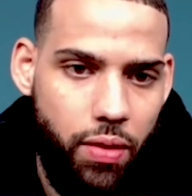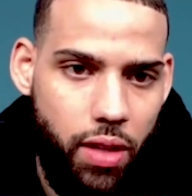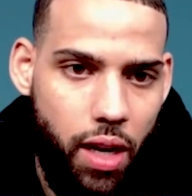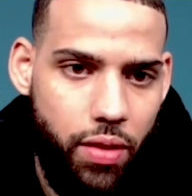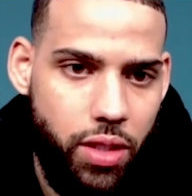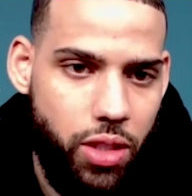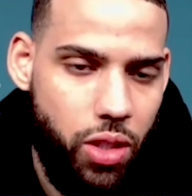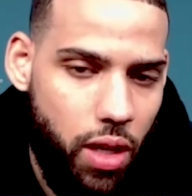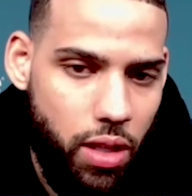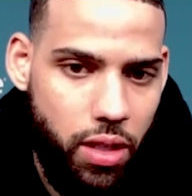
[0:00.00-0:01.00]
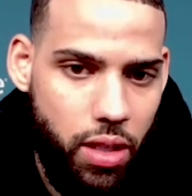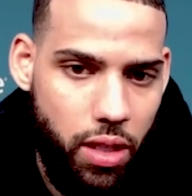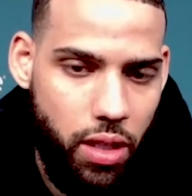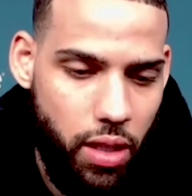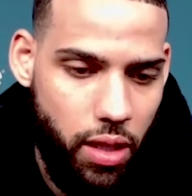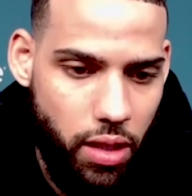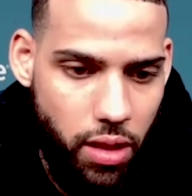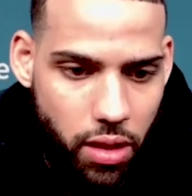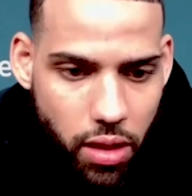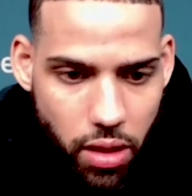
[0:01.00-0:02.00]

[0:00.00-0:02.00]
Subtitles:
confidence to go out there